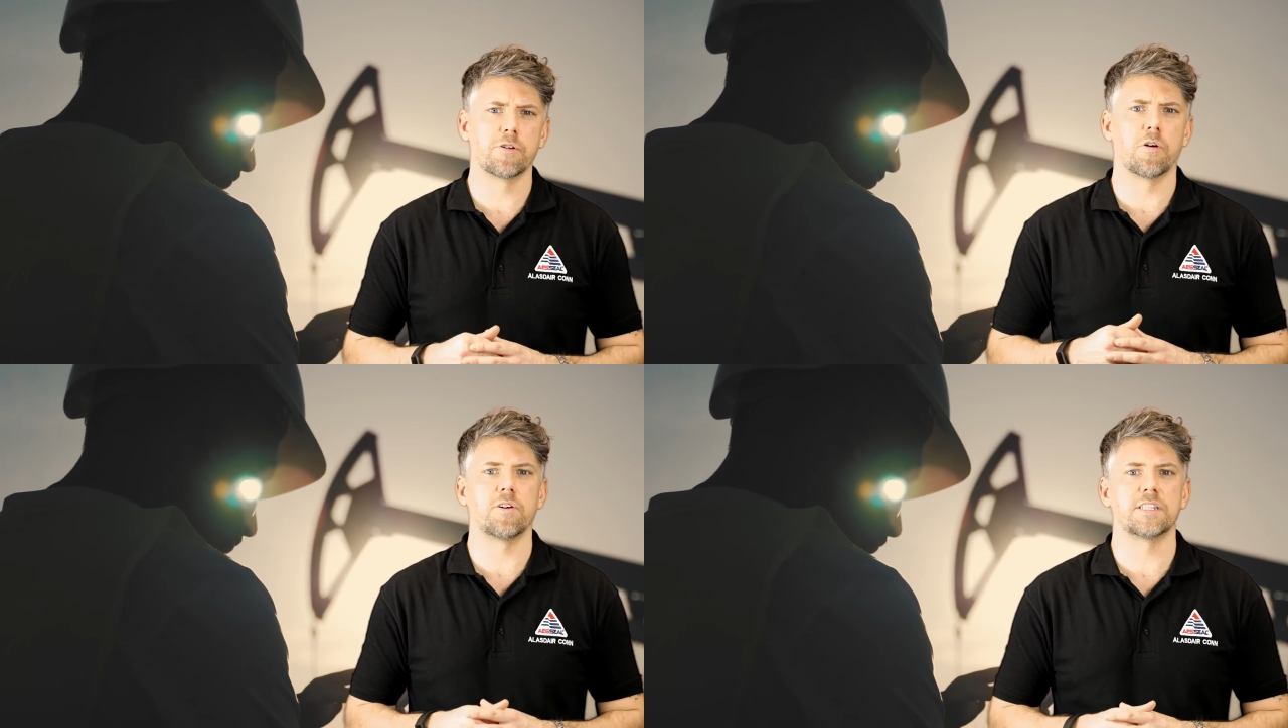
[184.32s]

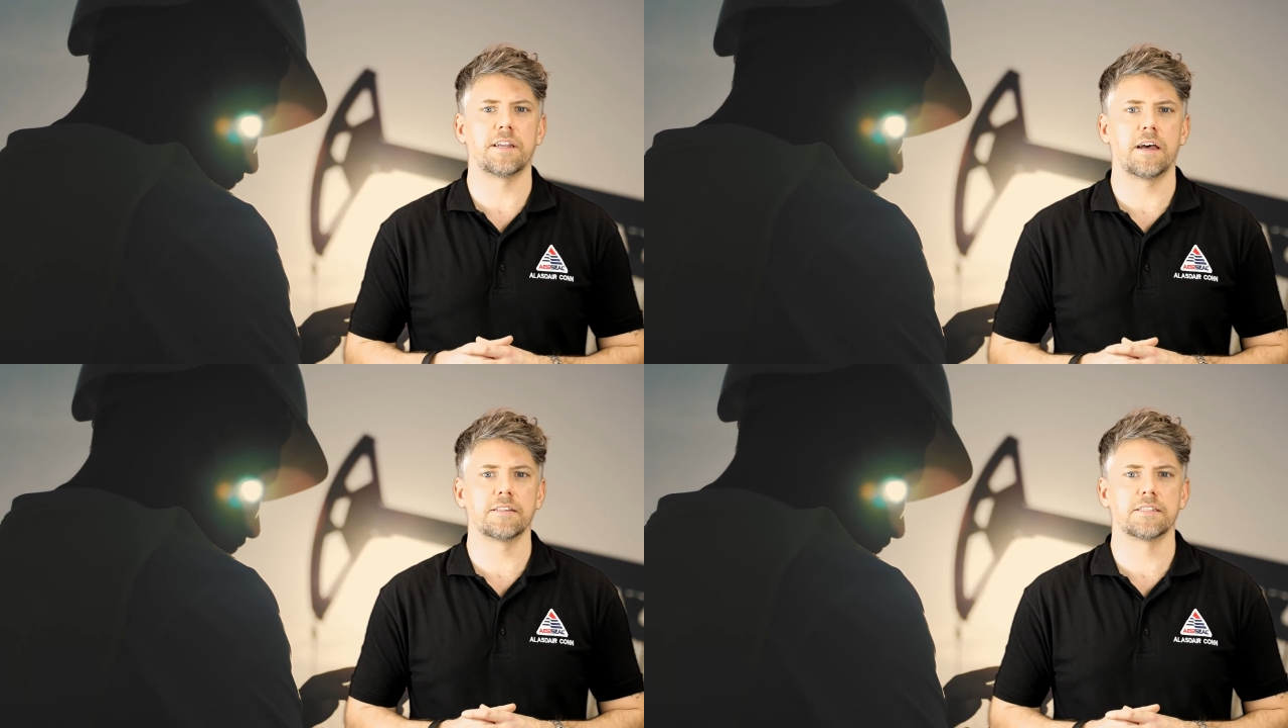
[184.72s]
root cause
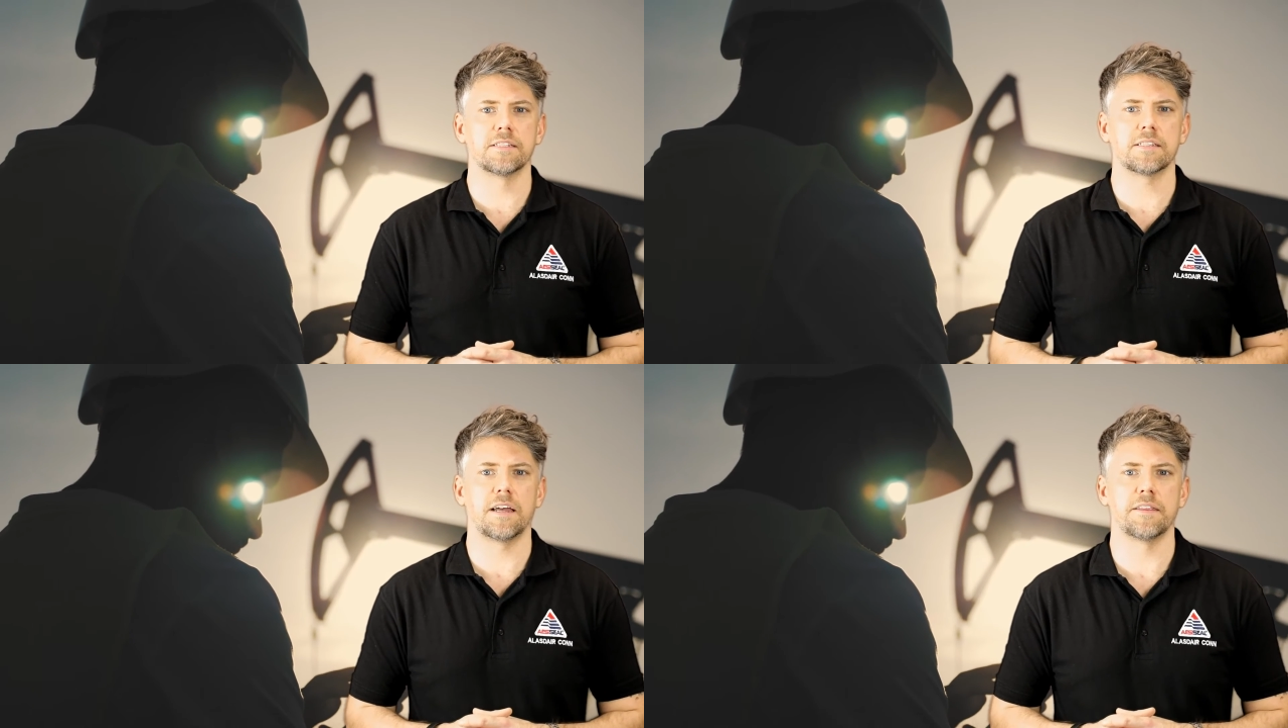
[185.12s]

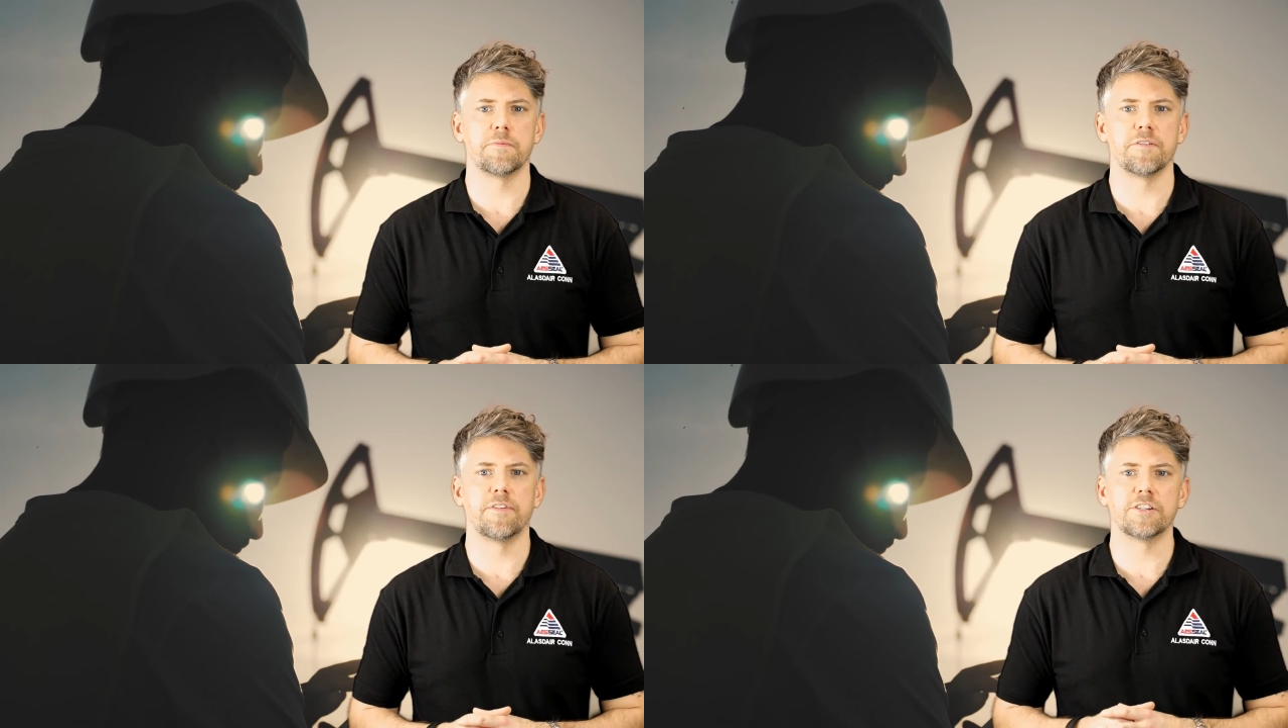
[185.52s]
analysis and
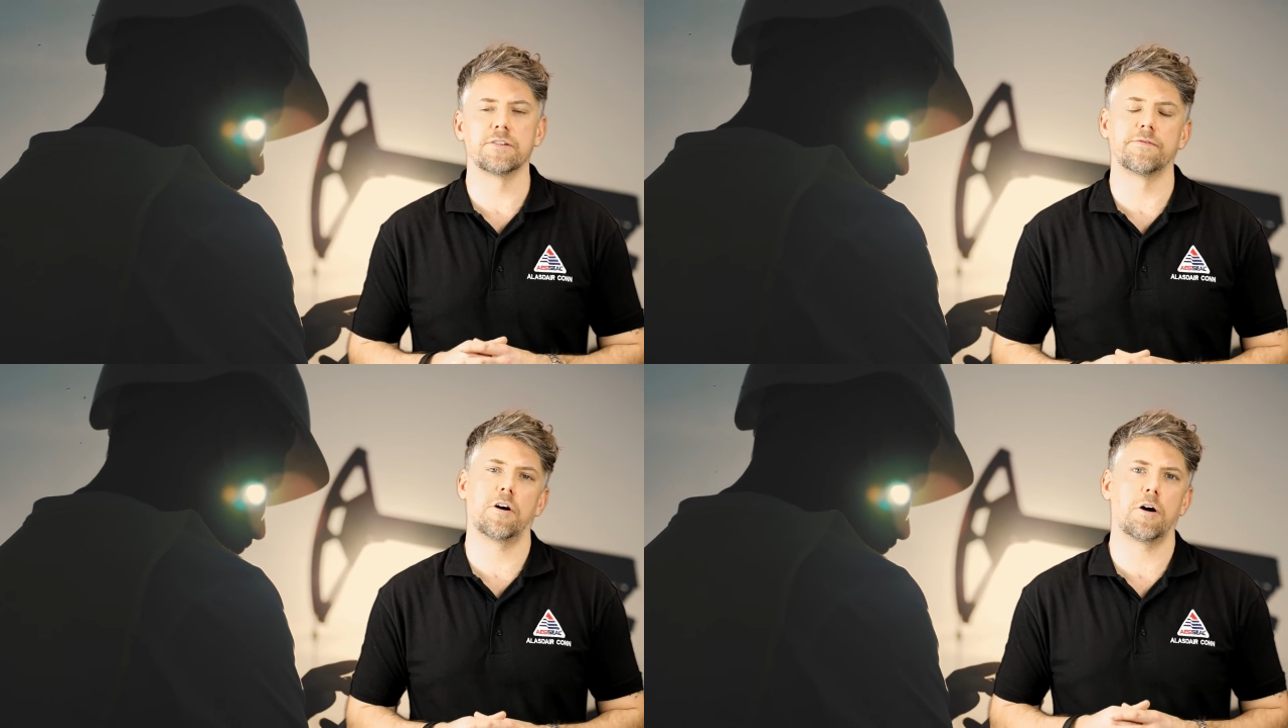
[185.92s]
the provision of